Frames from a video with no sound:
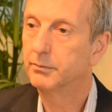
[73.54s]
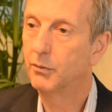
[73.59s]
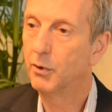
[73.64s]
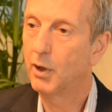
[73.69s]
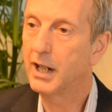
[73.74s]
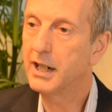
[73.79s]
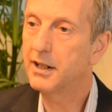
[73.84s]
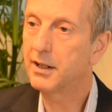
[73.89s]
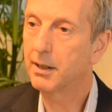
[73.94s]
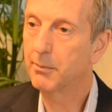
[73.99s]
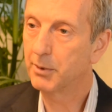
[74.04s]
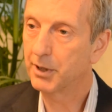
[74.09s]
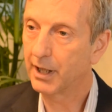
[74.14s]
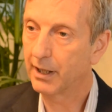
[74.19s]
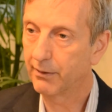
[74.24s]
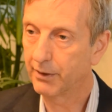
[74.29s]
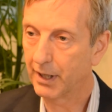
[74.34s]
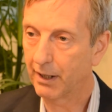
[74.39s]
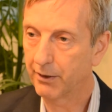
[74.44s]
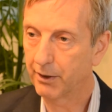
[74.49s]
raised
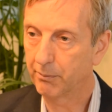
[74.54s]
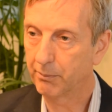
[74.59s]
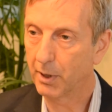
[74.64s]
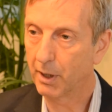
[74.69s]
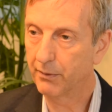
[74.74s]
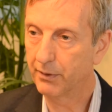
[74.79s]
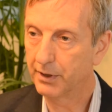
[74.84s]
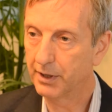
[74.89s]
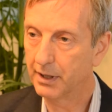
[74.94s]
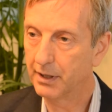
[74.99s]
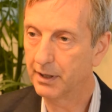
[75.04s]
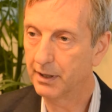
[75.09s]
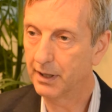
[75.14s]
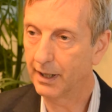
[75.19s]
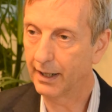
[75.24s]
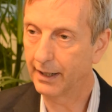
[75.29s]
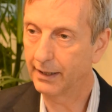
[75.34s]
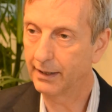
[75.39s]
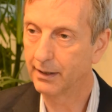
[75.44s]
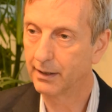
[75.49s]
themselves out of poverty to
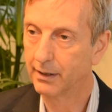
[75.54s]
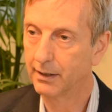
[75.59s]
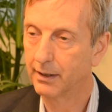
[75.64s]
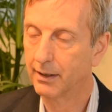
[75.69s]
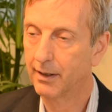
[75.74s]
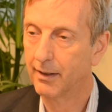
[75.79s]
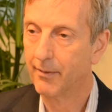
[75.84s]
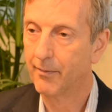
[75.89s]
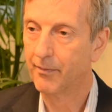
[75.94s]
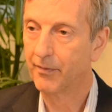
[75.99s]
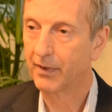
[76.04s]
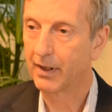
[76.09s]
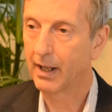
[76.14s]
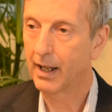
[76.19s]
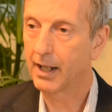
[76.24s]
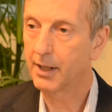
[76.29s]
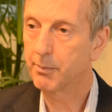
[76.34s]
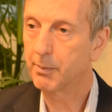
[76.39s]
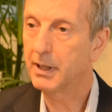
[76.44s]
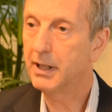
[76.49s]
date
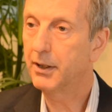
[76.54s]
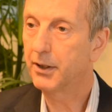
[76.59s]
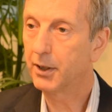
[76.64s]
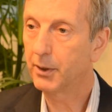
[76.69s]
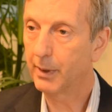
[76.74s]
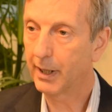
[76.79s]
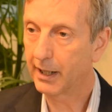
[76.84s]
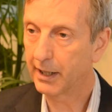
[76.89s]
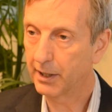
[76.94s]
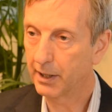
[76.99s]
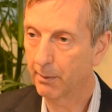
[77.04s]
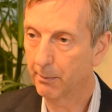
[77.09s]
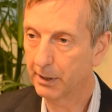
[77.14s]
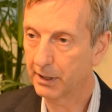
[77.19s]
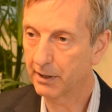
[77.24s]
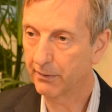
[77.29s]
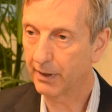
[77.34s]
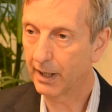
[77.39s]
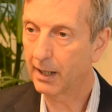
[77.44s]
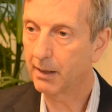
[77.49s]
has been through economic
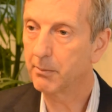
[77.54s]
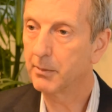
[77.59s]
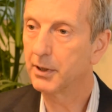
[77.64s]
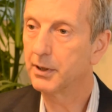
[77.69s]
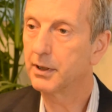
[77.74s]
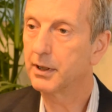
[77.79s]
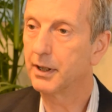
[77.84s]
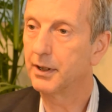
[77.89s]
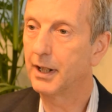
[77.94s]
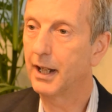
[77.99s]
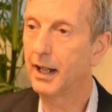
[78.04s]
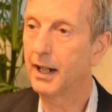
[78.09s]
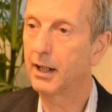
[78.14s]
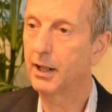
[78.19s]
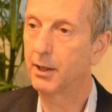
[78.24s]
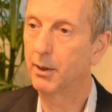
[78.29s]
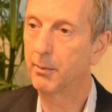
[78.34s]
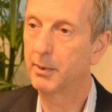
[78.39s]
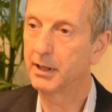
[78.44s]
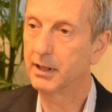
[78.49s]
development, and that
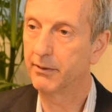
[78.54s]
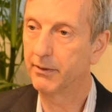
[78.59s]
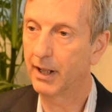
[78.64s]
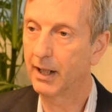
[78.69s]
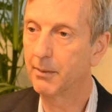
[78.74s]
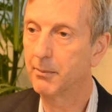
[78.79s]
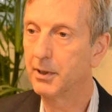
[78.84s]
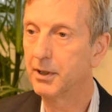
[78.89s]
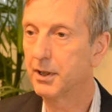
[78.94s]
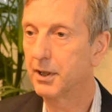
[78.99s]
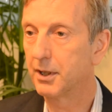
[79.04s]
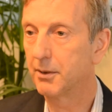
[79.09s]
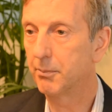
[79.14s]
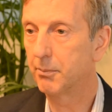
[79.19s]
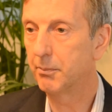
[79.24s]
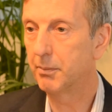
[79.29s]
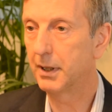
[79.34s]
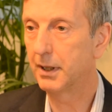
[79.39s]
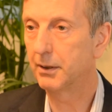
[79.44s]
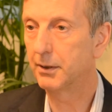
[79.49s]
economic development has
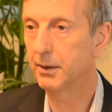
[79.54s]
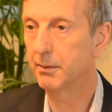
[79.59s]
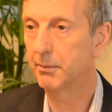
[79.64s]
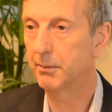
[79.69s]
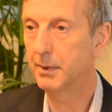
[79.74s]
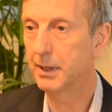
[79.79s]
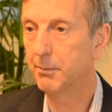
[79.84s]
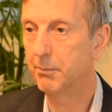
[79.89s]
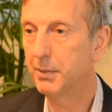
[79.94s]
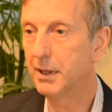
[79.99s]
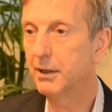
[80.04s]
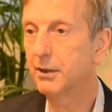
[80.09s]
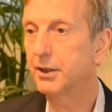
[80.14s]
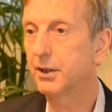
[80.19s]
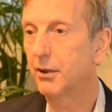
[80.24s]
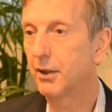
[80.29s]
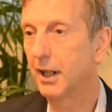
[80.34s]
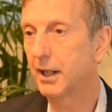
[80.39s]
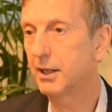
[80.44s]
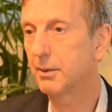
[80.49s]
been built
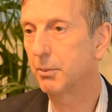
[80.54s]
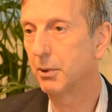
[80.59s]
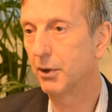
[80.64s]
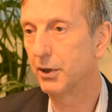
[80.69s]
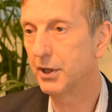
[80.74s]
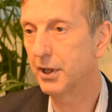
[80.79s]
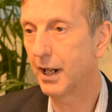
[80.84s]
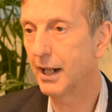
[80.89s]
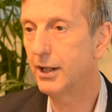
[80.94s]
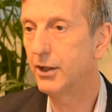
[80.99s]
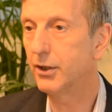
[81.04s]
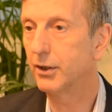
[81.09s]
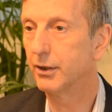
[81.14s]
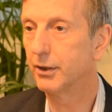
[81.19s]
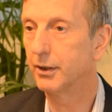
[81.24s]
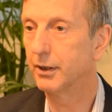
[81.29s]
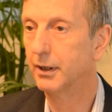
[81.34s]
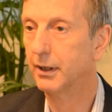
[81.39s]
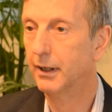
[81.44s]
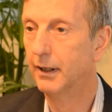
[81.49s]
on
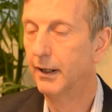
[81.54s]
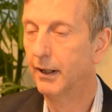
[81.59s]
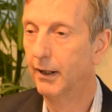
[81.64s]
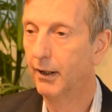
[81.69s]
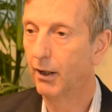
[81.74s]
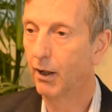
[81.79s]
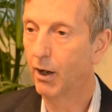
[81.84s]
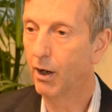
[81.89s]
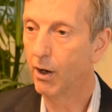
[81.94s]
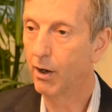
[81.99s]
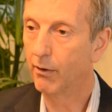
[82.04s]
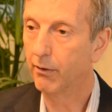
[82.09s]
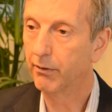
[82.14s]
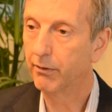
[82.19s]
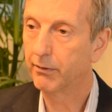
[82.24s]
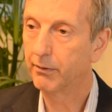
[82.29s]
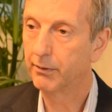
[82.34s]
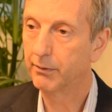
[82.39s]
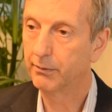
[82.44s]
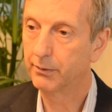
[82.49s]
exploitation of
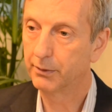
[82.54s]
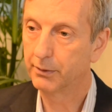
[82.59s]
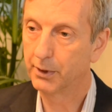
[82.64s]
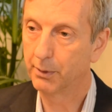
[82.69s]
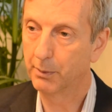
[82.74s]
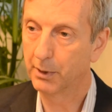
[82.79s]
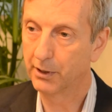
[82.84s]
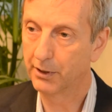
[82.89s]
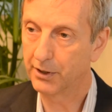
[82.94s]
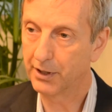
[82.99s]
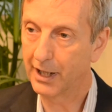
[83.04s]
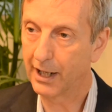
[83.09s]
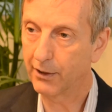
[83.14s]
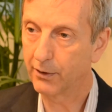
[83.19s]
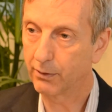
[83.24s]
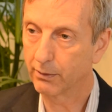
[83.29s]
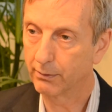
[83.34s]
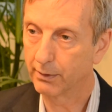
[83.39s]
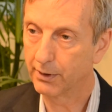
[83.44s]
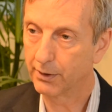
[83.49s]
the world's
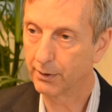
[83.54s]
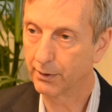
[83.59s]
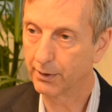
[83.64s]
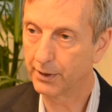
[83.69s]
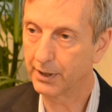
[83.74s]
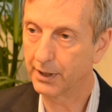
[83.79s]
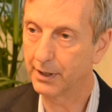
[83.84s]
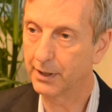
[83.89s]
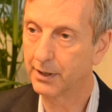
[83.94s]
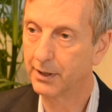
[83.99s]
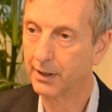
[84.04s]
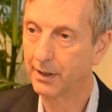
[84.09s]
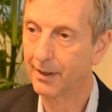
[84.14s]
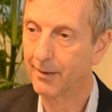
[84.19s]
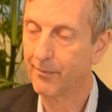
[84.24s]
natural resources